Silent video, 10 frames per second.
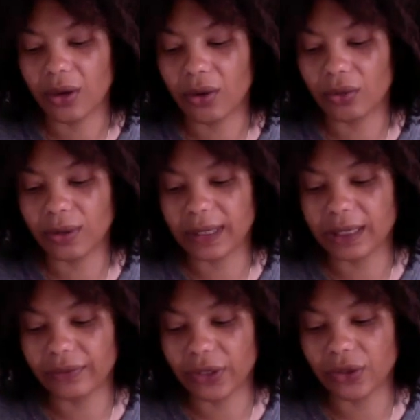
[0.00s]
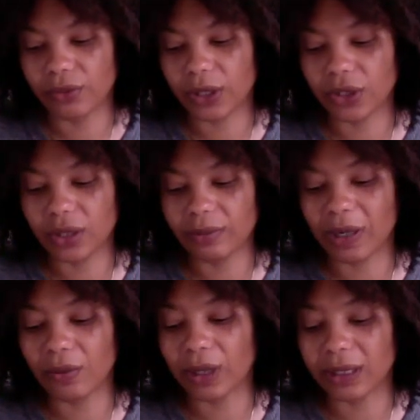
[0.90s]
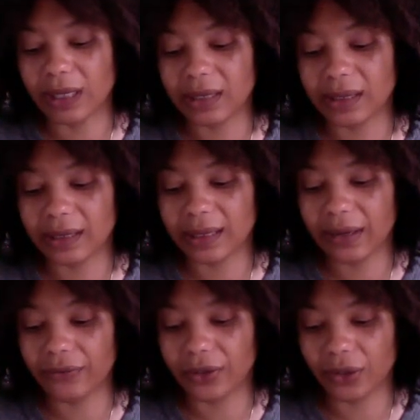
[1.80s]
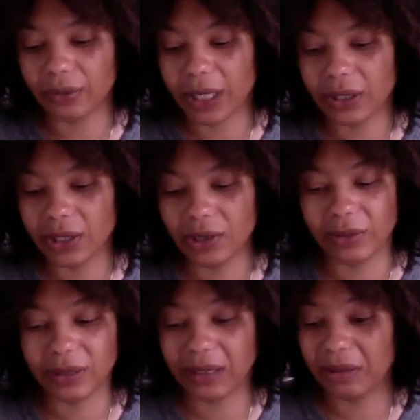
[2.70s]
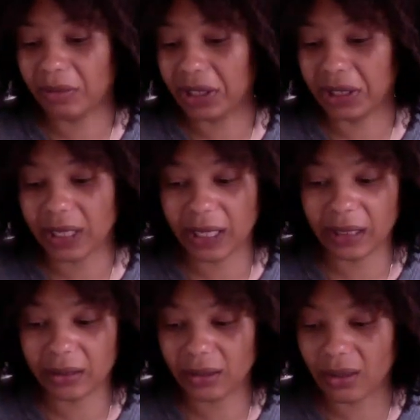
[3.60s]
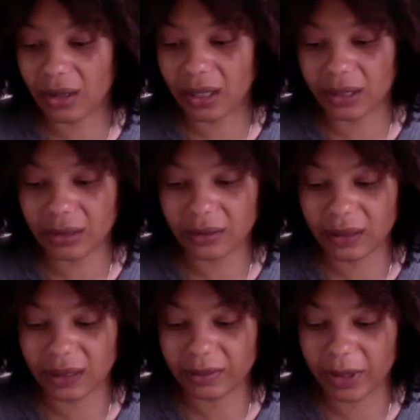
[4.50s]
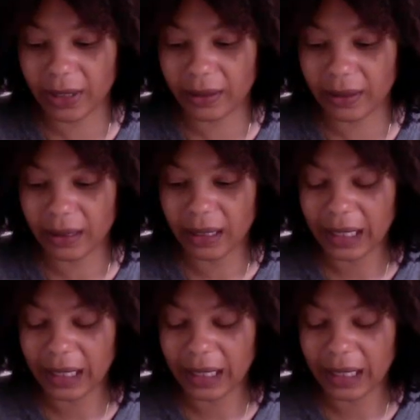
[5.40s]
own sense of intuition about what does and does not feel right to you is going to be like on this month.